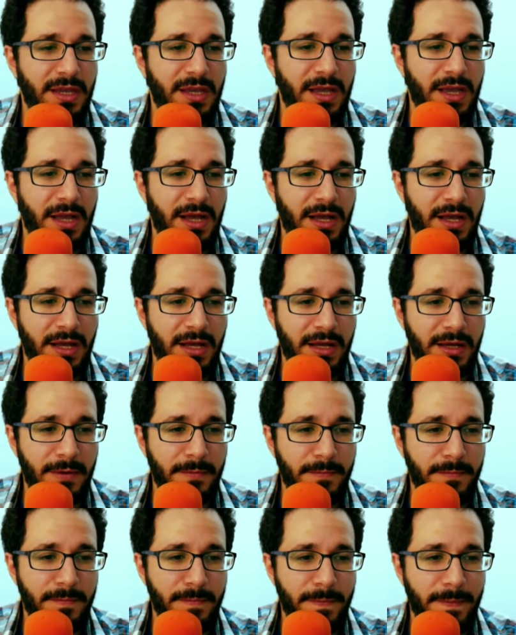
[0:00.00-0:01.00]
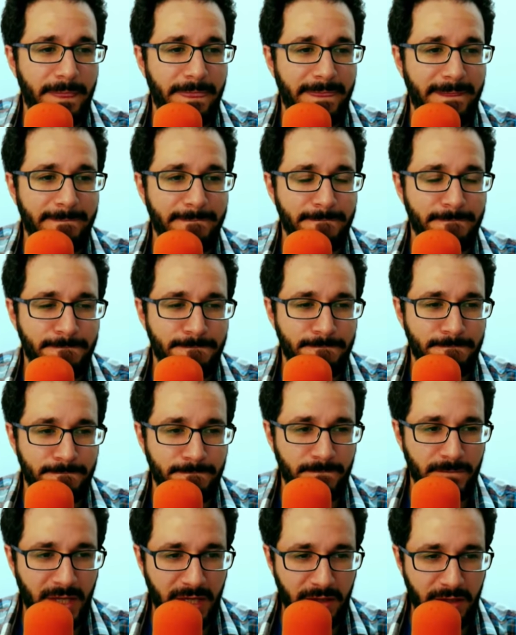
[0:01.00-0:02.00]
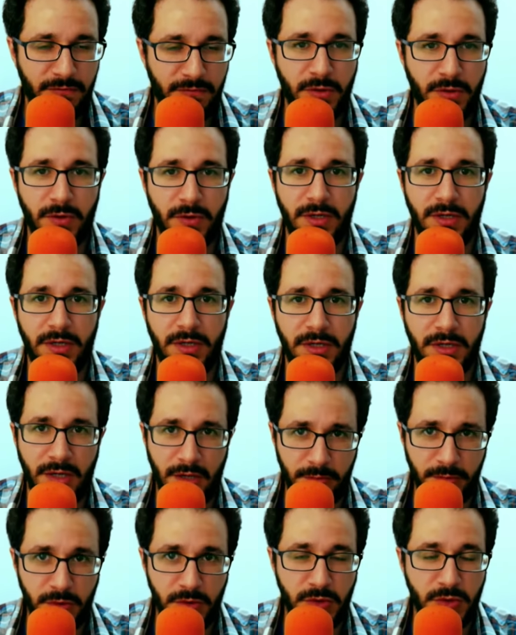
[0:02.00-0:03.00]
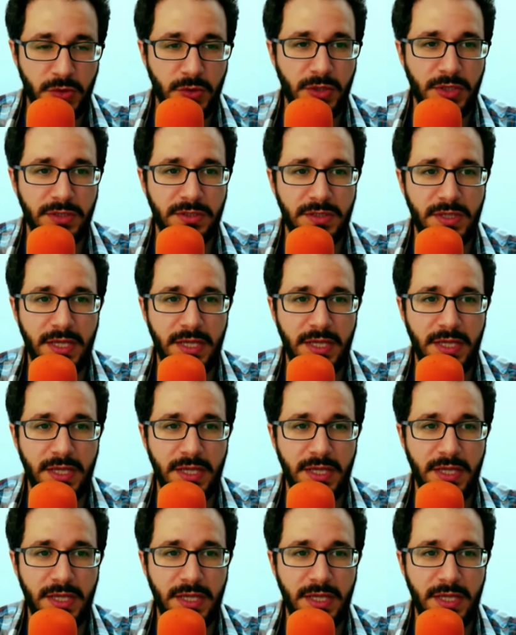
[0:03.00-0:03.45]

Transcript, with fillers: Um, if you're a KabU student,